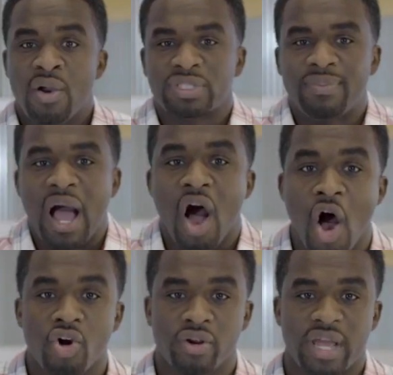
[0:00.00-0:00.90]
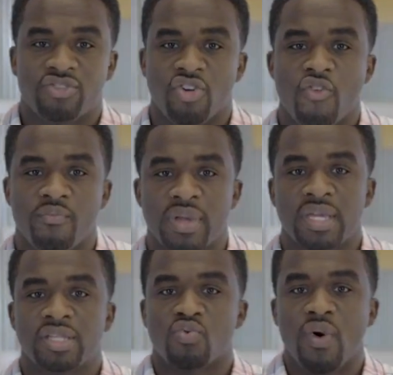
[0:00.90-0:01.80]
It was my hunger that drove
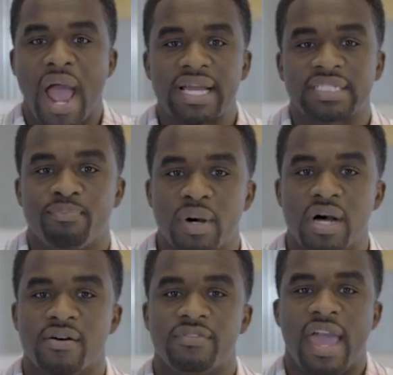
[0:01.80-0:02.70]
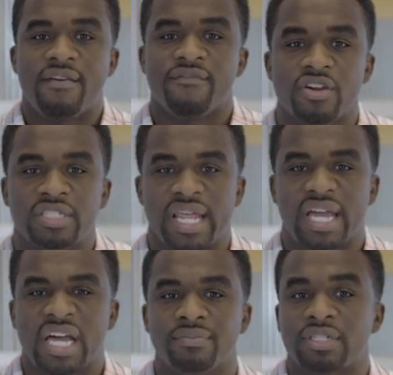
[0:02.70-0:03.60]
me to rise above the adversity
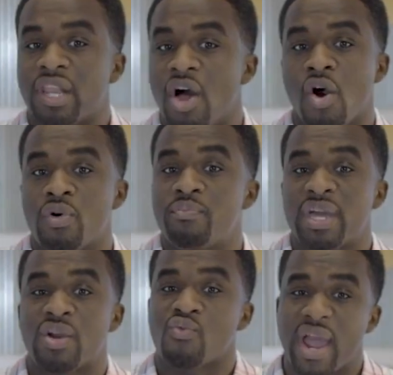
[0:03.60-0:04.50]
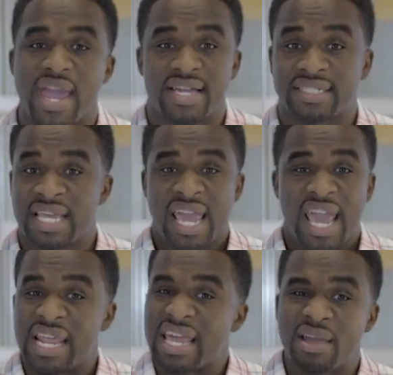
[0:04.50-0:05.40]
that comes along with being raised
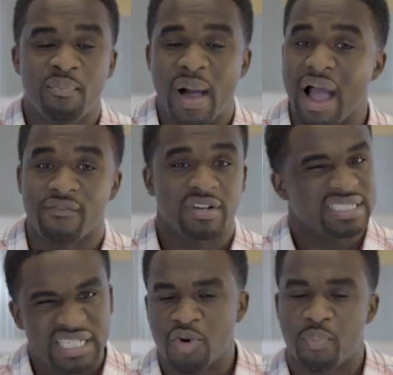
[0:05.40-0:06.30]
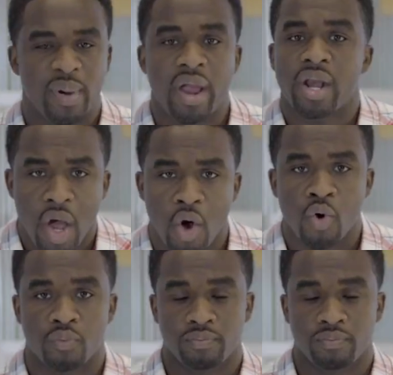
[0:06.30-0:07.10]
in an impoverished single parent home.